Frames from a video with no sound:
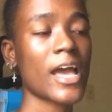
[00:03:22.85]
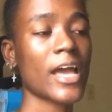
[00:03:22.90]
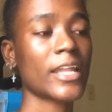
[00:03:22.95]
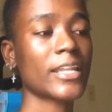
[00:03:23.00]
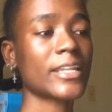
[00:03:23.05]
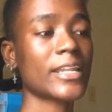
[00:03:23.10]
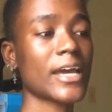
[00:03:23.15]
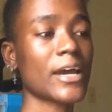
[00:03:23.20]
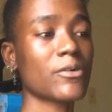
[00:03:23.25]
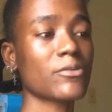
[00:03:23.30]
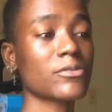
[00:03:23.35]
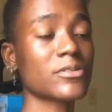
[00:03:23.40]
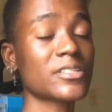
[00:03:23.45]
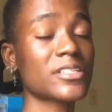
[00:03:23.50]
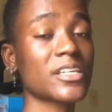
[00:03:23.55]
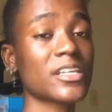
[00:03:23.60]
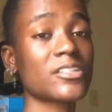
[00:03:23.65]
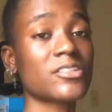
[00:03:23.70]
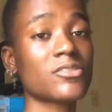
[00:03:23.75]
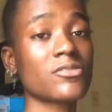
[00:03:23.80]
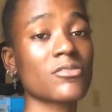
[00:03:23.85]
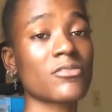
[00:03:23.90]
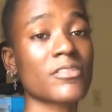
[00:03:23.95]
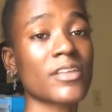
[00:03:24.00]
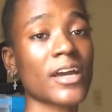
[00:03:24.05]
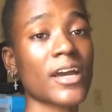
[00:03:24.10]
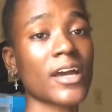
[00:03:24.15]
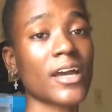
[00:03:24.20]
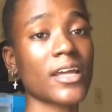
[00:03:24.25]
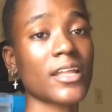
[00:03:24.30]
And I will say to you
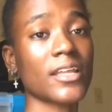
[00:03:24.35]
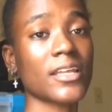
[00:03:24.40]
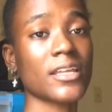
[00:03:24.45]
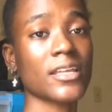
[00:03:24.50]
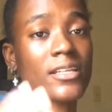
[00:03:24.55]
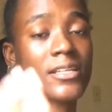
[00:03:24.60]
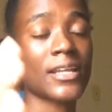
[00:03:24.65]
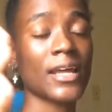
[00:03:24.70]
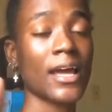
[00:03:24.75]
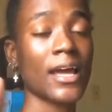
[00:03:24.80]
that it